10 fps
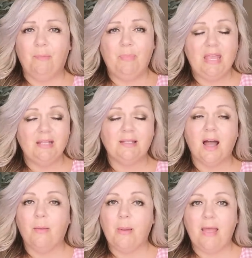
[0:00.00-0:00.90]
It beads
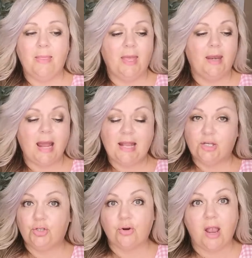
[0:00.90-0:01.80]
up, and then I
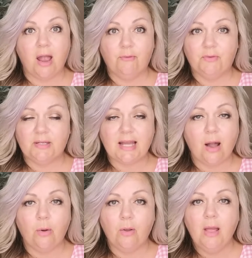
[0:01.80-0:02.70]
just dry off with a
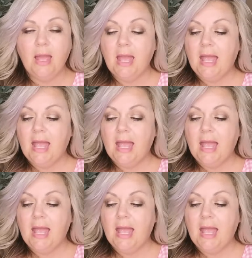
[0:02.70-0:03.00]
towel,